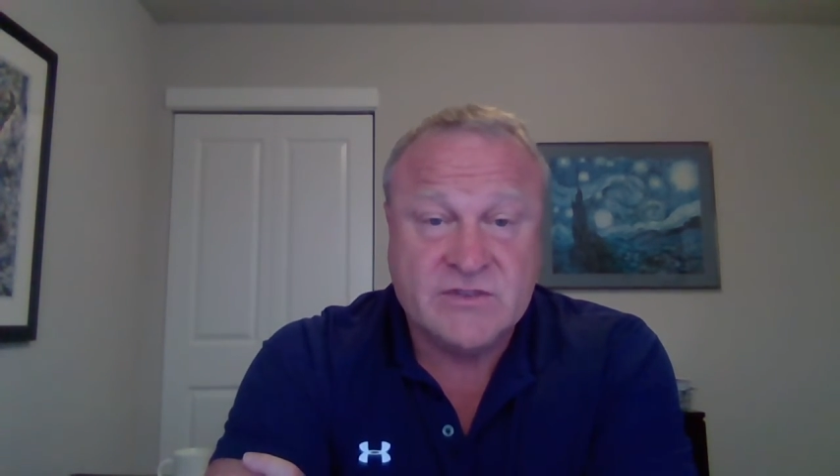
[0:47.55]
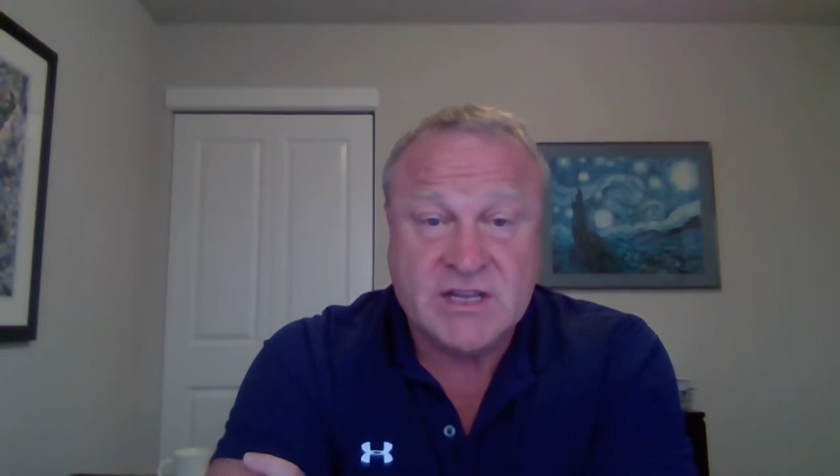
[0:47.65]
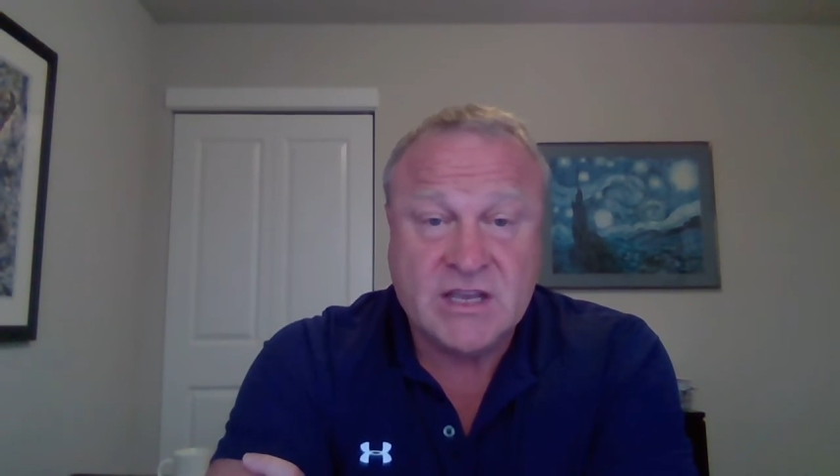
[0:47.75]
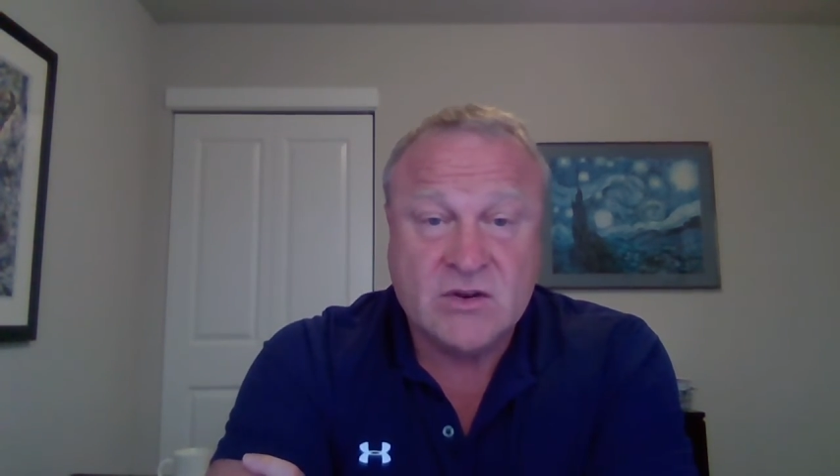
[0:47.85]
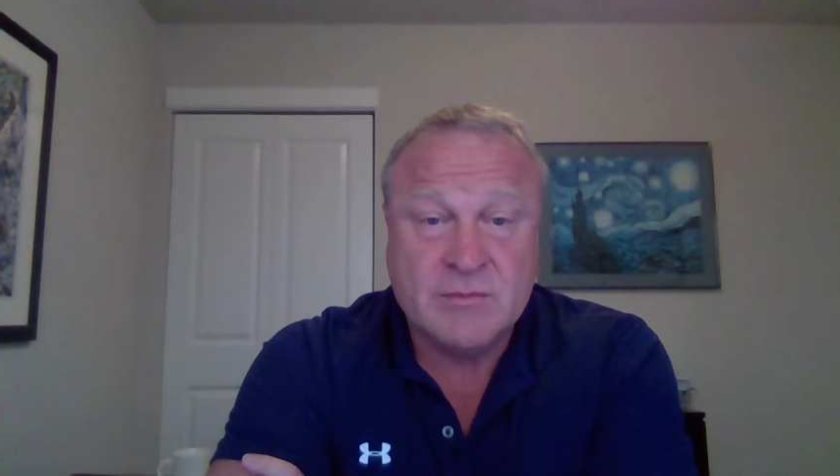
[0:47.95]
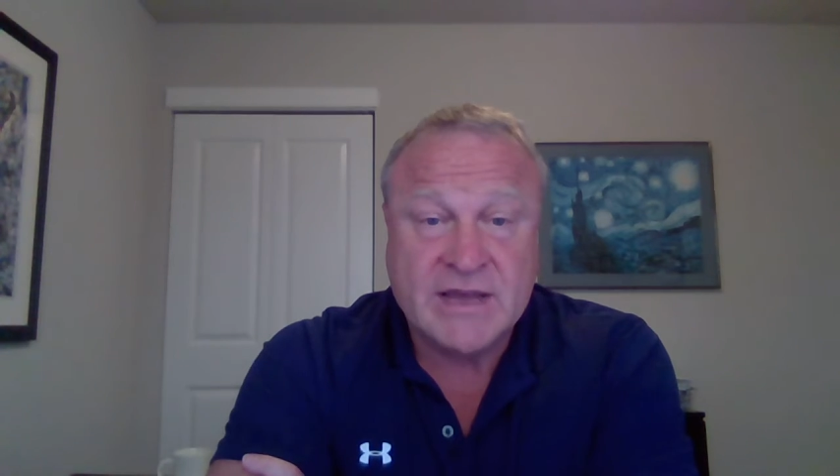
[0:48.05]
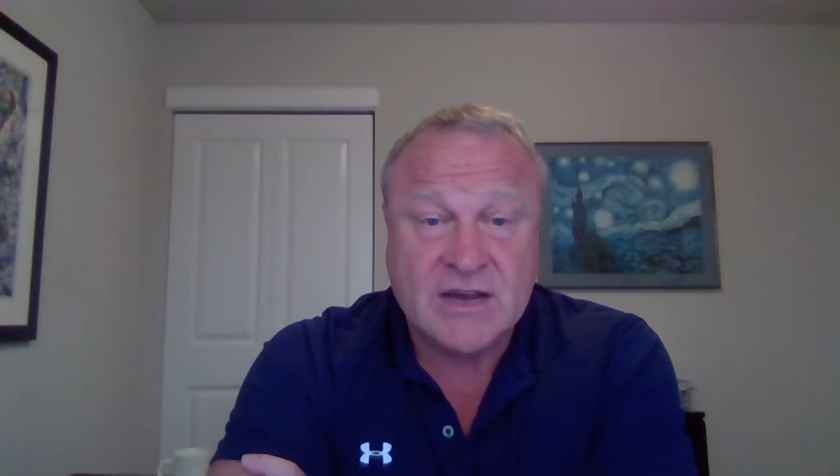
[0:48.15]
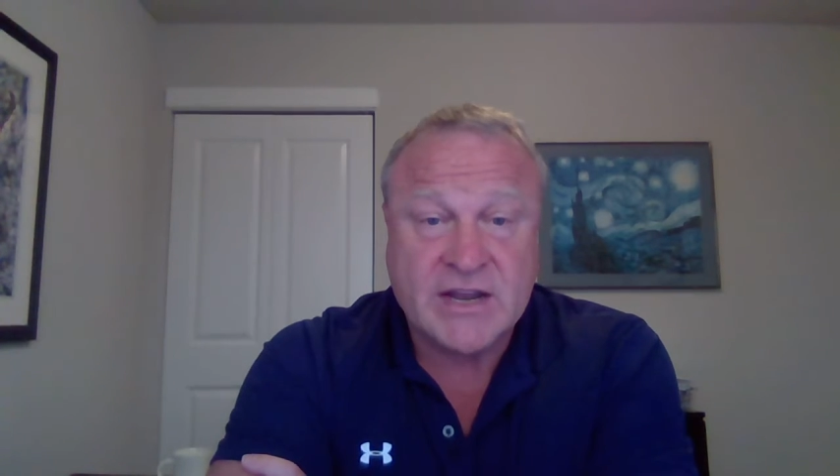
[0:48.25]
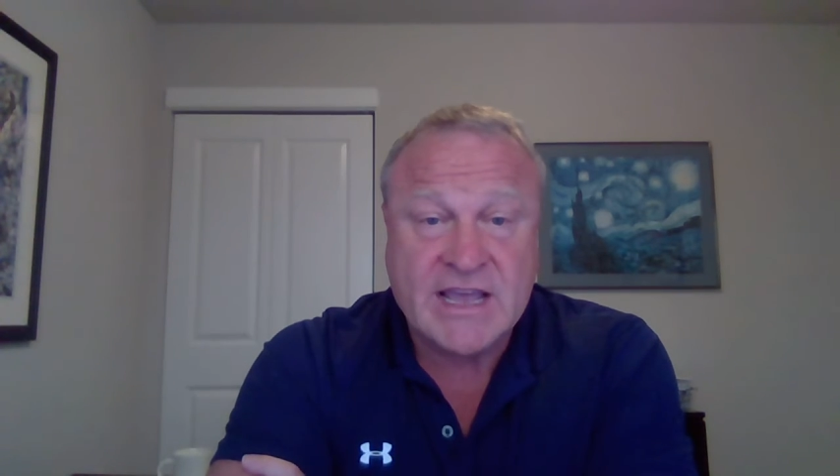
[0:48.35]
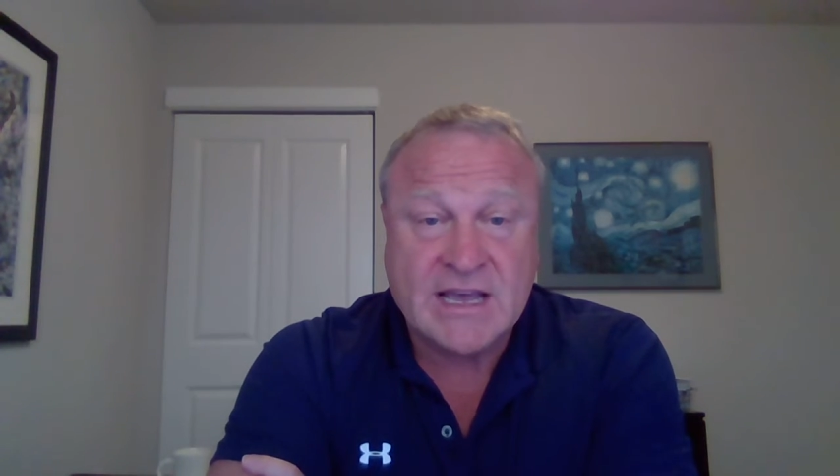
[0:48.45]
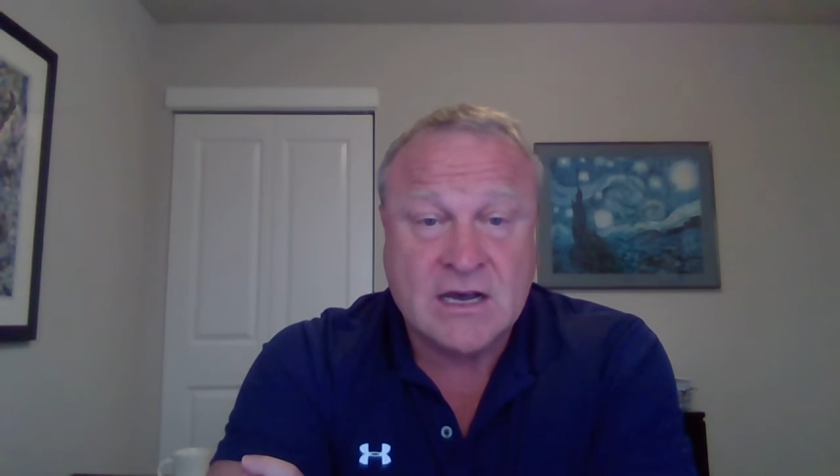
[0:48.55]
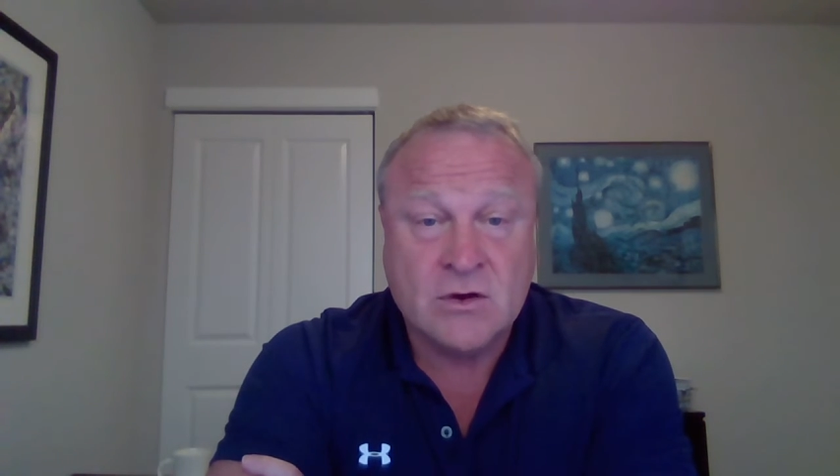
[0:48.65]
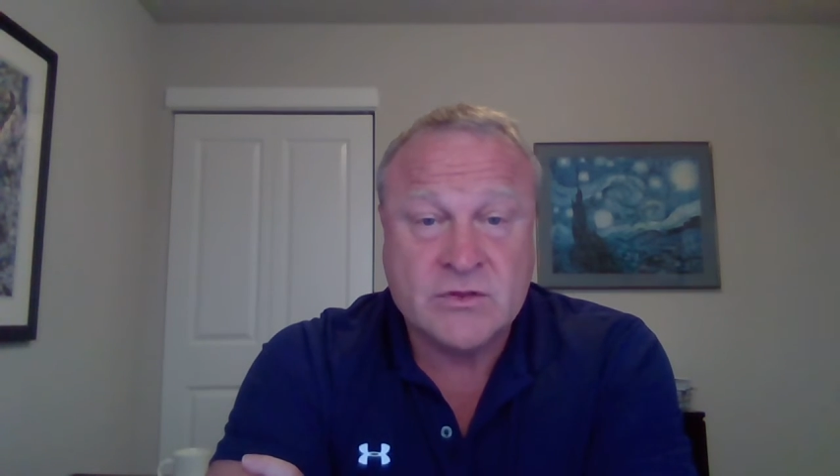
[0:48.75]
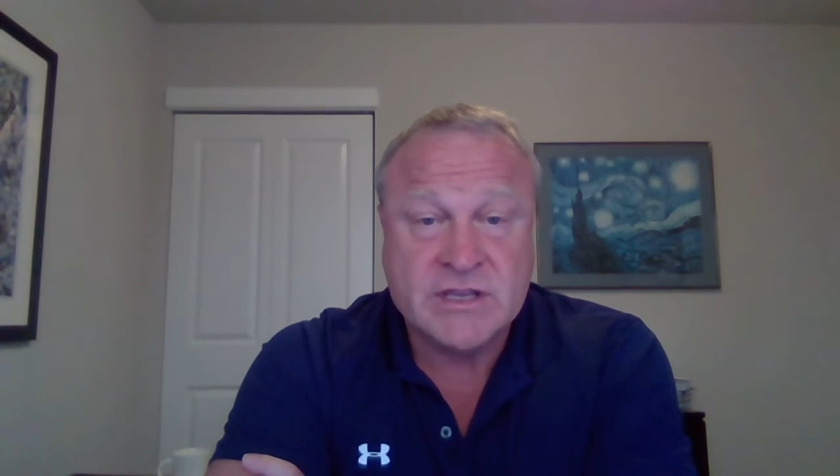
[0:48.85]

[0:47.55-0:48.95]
video about how